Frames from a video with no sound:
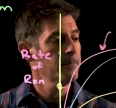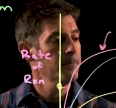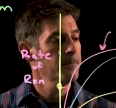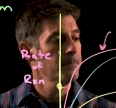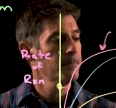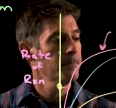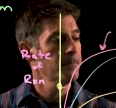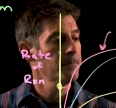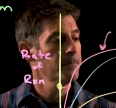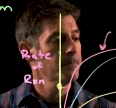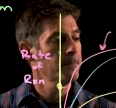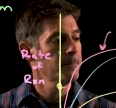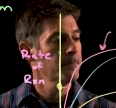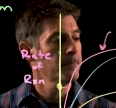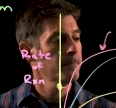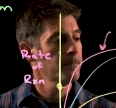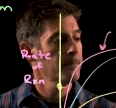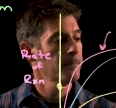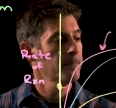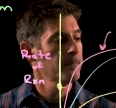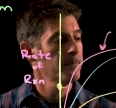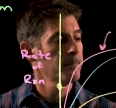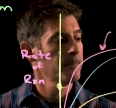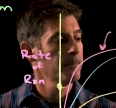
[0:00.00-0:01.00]

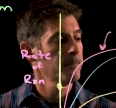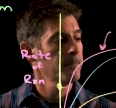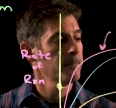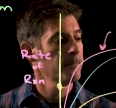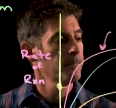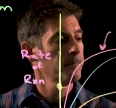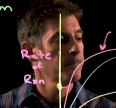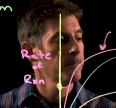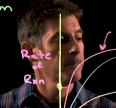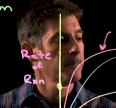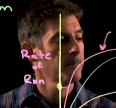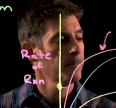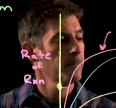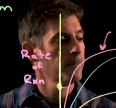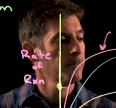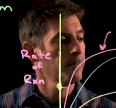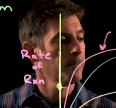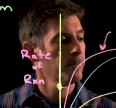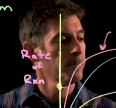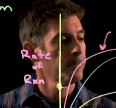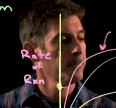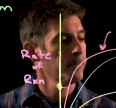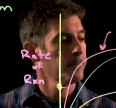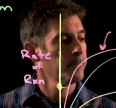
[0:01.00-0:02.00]

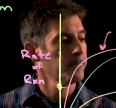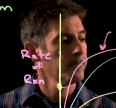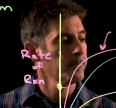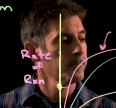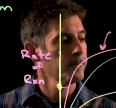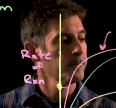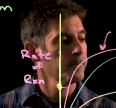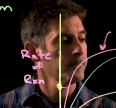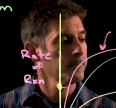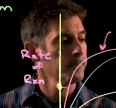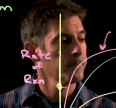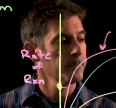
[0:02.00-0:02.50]
[no speech]